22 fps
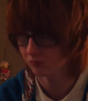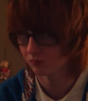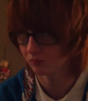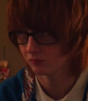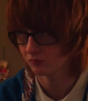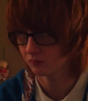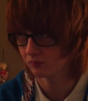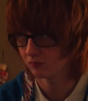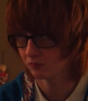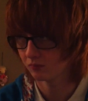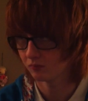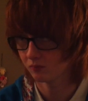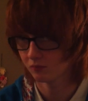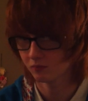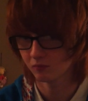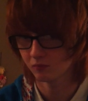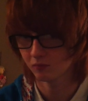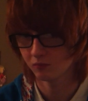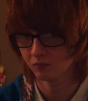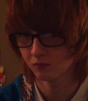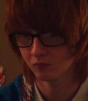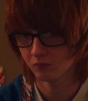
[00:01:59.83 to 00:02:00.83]

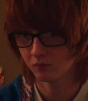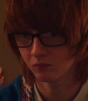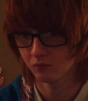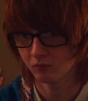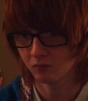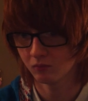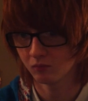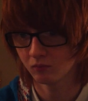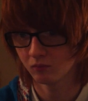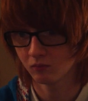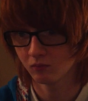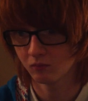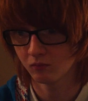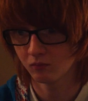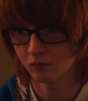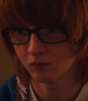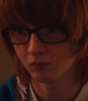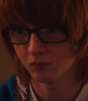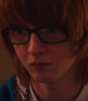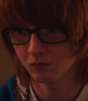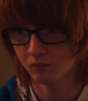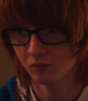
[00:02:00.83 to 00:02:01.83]

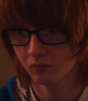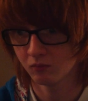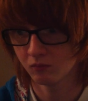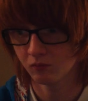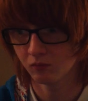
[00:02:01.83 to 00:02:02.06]
(silence)